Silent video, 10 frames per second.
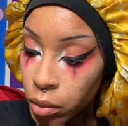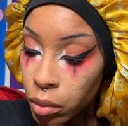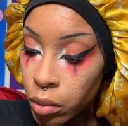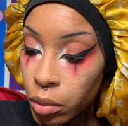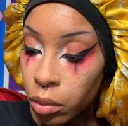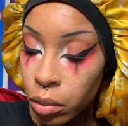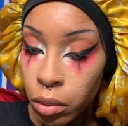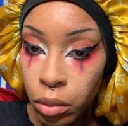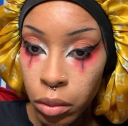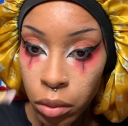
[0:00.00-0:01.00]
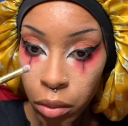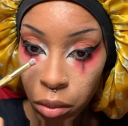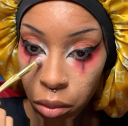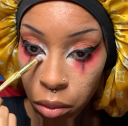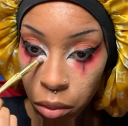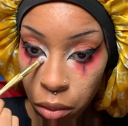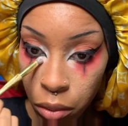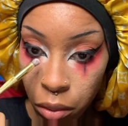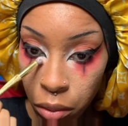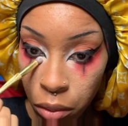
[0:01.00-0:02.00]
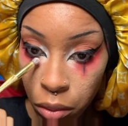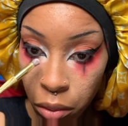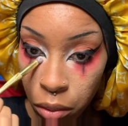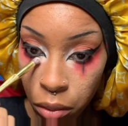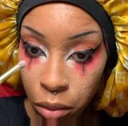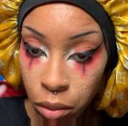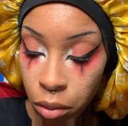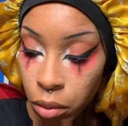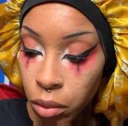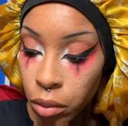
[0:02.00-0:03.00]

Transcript: Nothing is said.